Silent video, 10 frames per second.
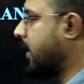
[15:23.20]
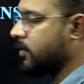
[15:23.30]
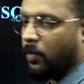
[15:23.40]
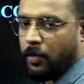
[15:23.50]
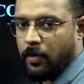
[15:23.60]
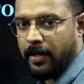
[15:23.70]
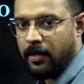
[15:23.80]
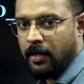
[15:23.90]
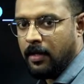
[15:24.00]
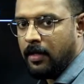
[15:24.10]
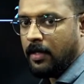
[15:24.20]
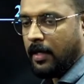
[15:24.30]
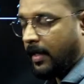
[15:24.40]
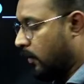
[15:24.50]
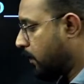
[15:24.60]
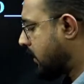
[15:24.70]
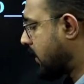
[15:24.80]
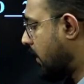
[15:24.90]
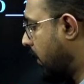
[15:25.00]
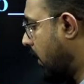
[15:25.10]
is going to lie. Now please
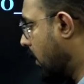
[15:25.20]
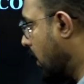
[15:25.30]
tell me,